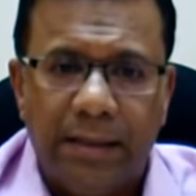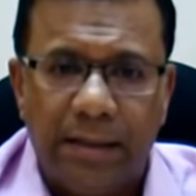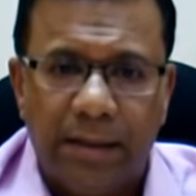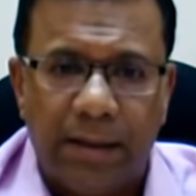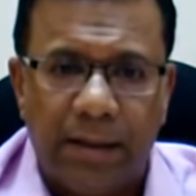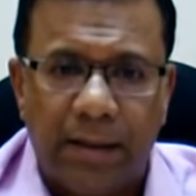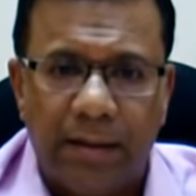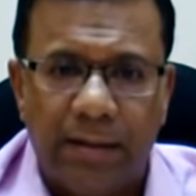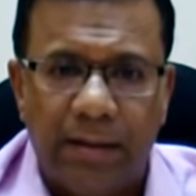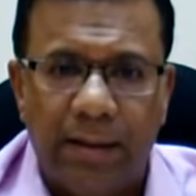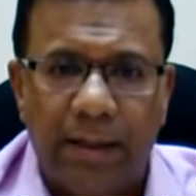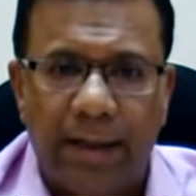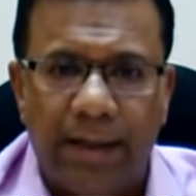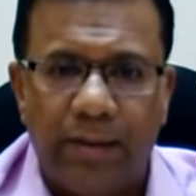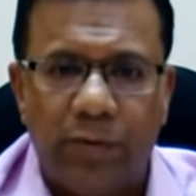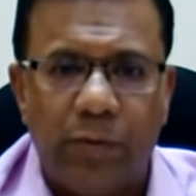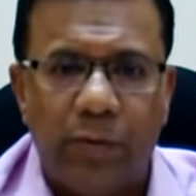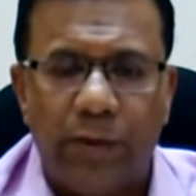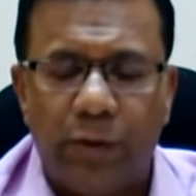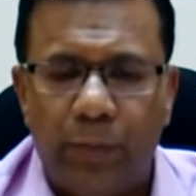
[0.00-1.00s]
in the country
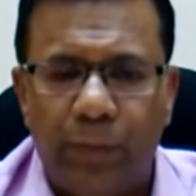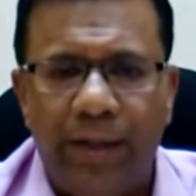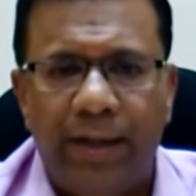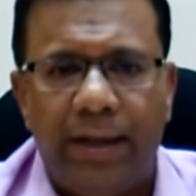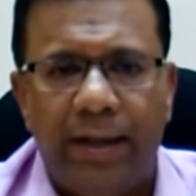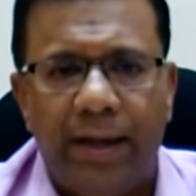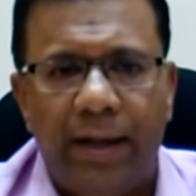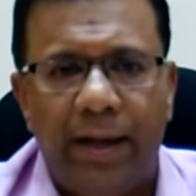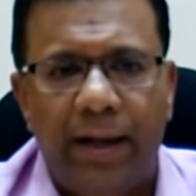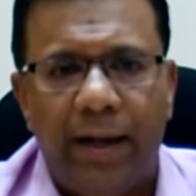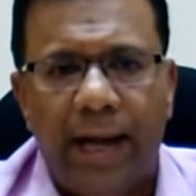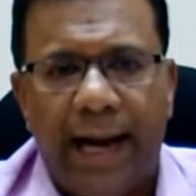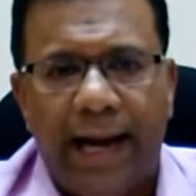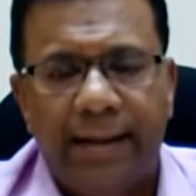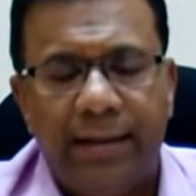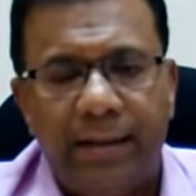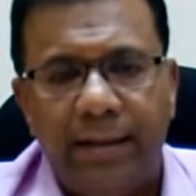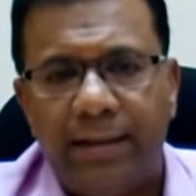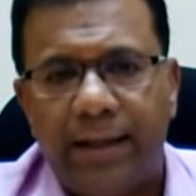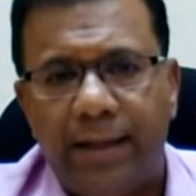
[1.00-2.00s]
as we speak.
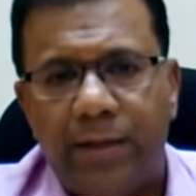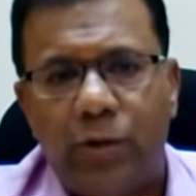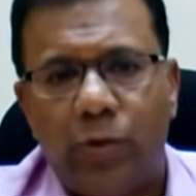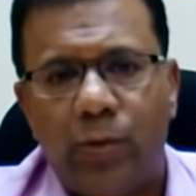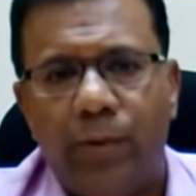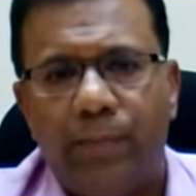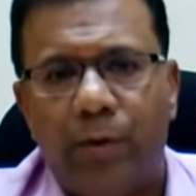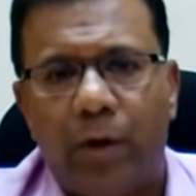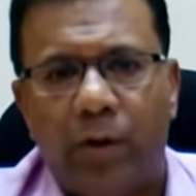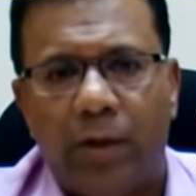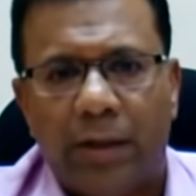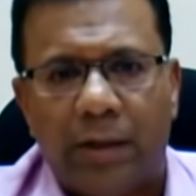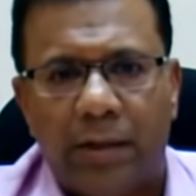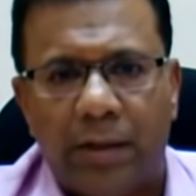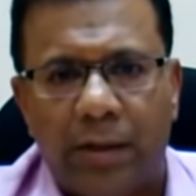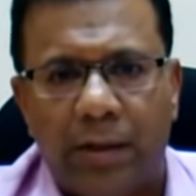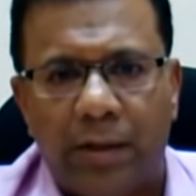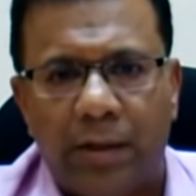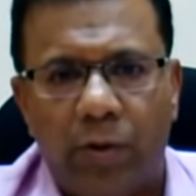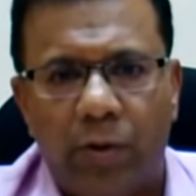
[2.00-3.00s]
And this has to be brought under
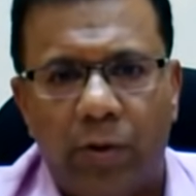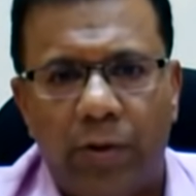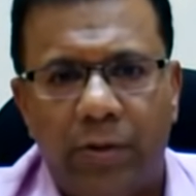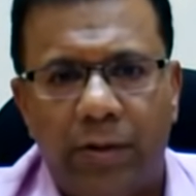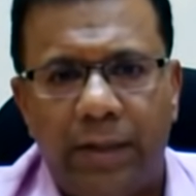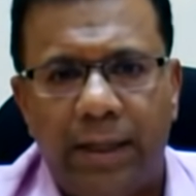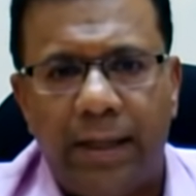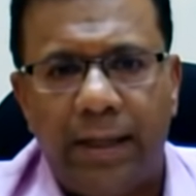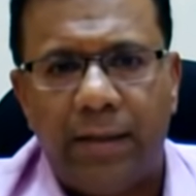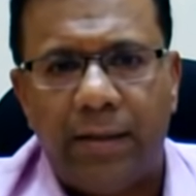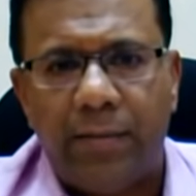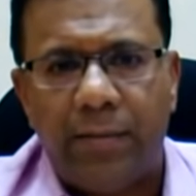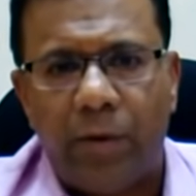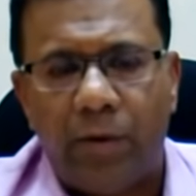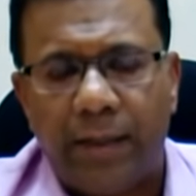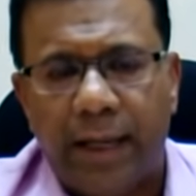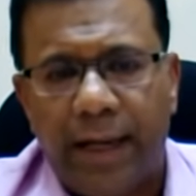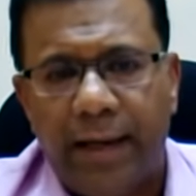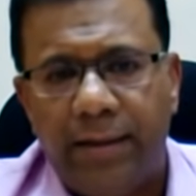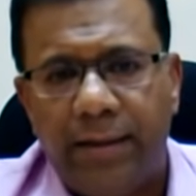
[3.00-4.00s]
control. The
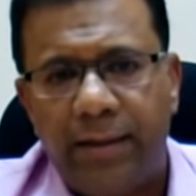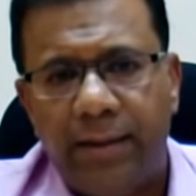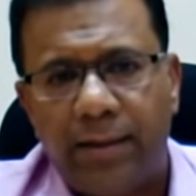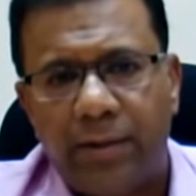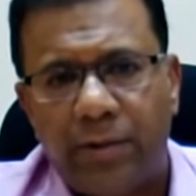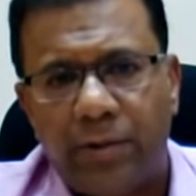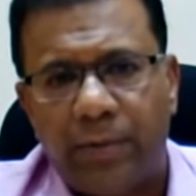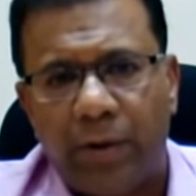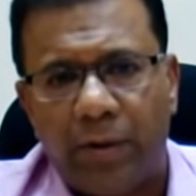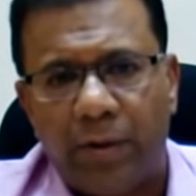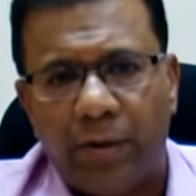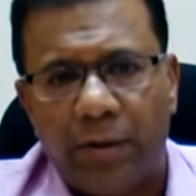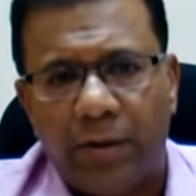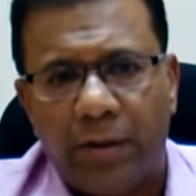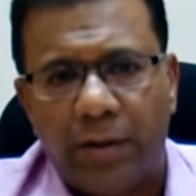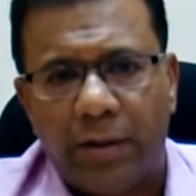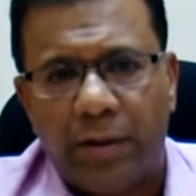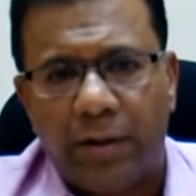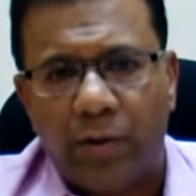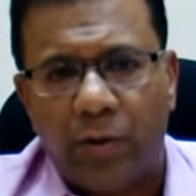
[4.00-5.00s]
mortality has to be brought
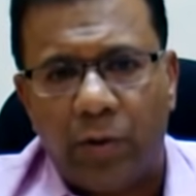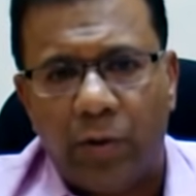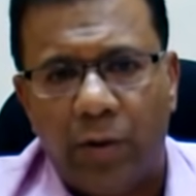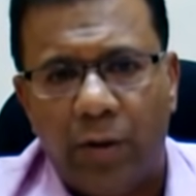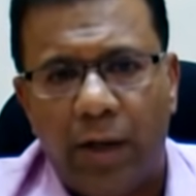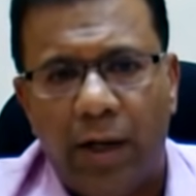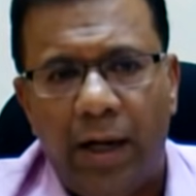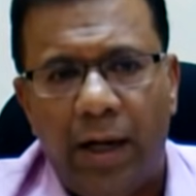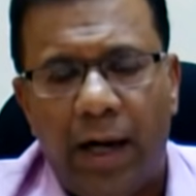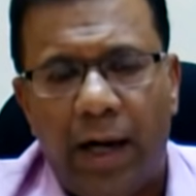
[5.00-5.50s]
under control.